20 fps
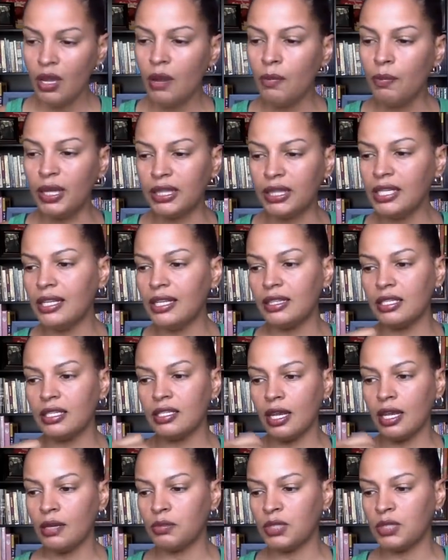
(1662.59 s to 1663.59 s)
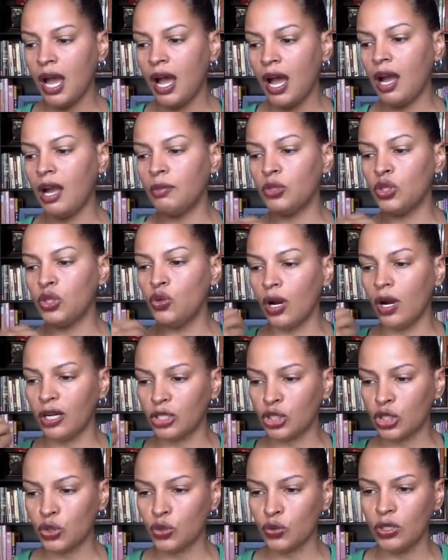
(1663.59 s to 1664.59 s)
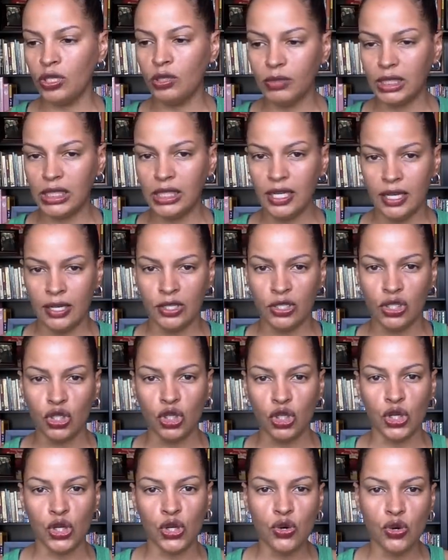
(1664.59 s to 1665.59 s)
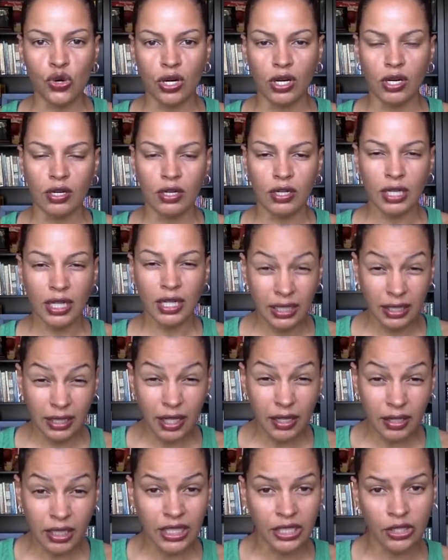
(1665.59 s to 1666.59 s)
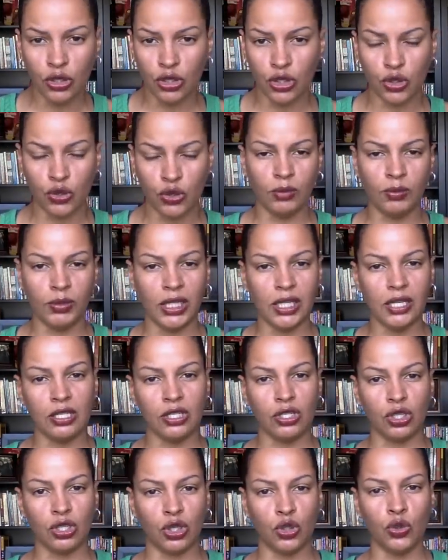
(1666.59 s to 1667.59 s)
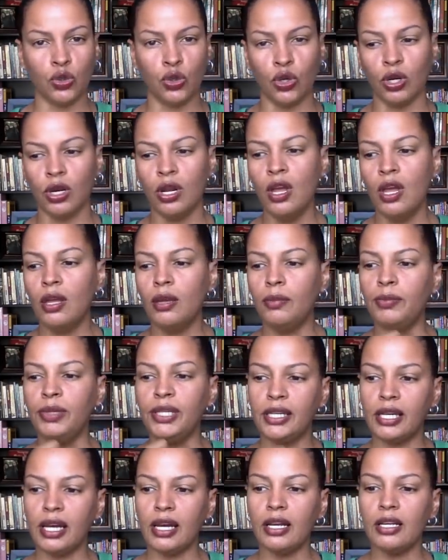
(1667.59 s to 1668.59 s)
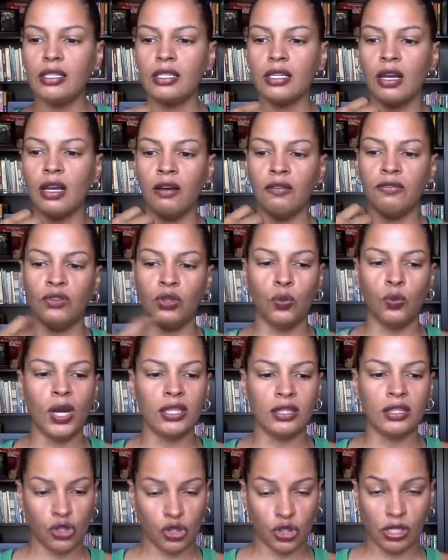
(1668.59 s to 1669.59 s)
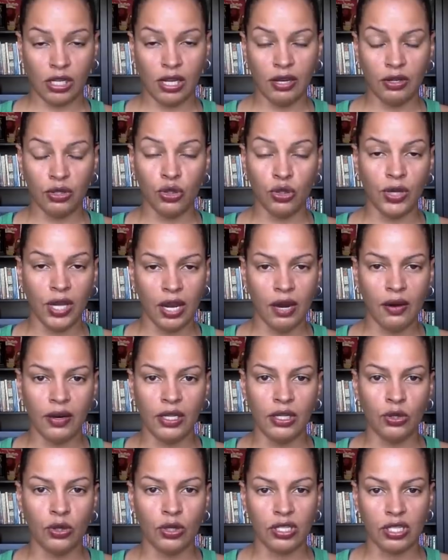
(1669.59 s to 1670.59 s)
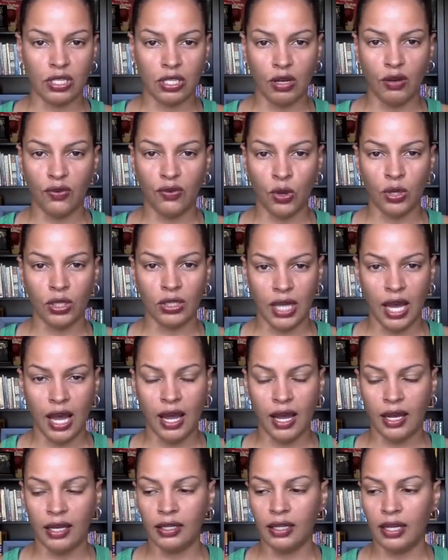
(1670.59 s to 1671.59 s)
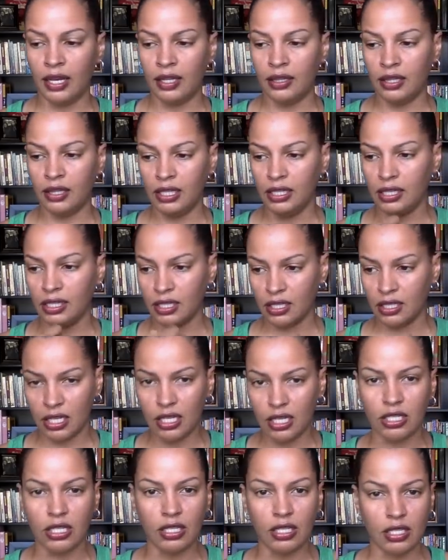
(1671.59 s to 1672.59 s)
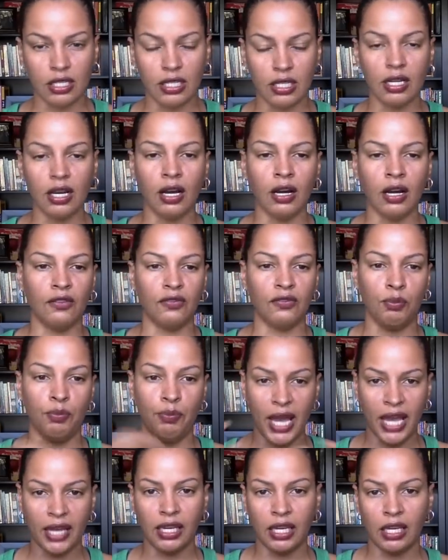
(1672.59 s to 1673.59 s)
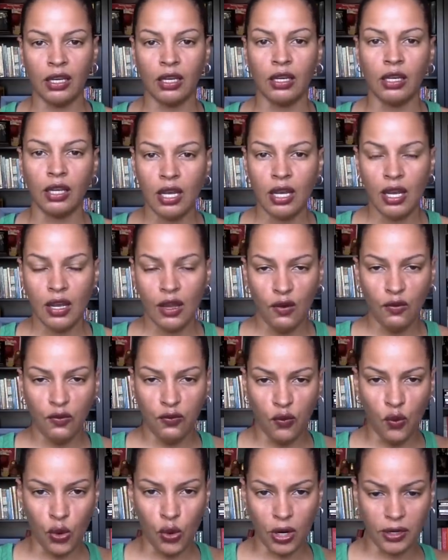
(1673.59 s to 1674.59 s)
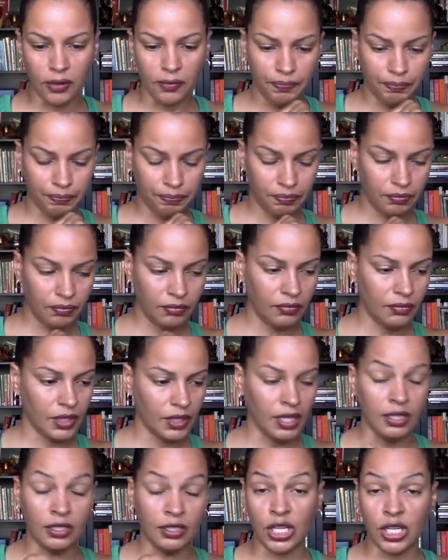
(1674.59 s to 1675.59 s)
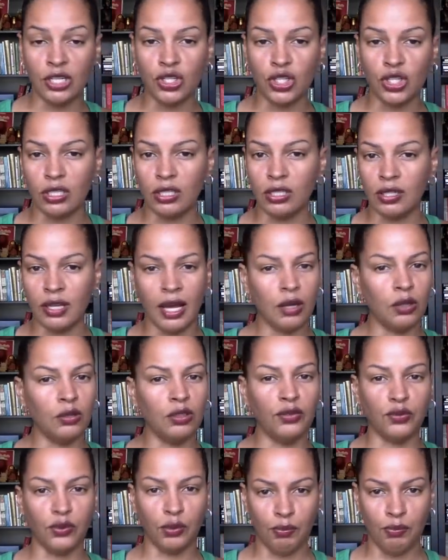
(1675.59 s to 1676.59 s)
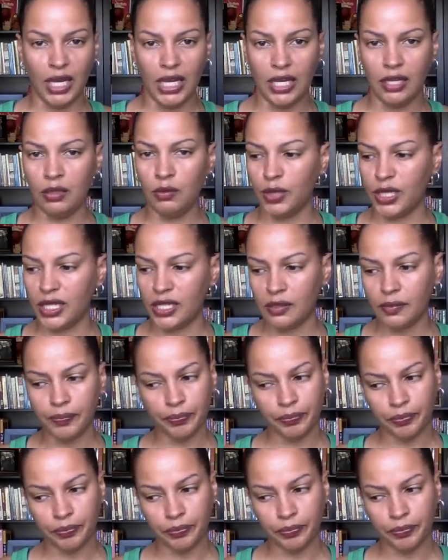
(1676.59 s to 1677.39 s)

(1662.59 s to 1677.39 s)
But then at the same time, you are extremely insecure. Clearly, you're extremely insecure because of the way that you carry yourself online and the consistency of begging for attention, not only from men, but